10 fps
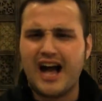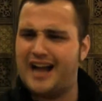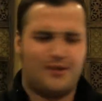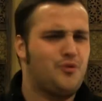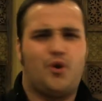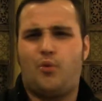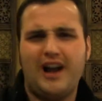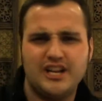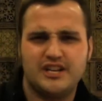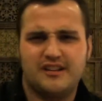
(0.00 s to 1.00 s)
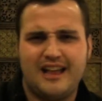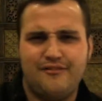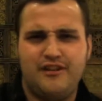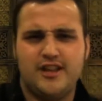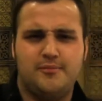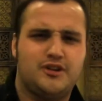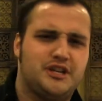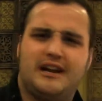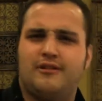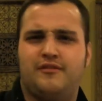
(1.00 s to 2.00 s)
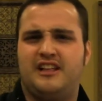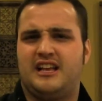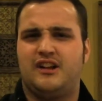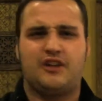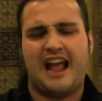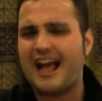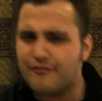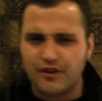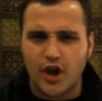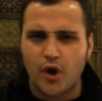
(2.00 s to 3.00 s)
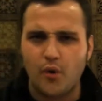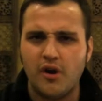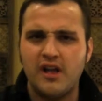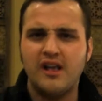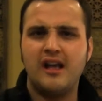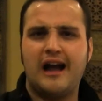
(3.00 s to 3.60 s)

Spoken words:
I don't know why she doesn't have Facebook. She got rid of it like 1.5 years ago.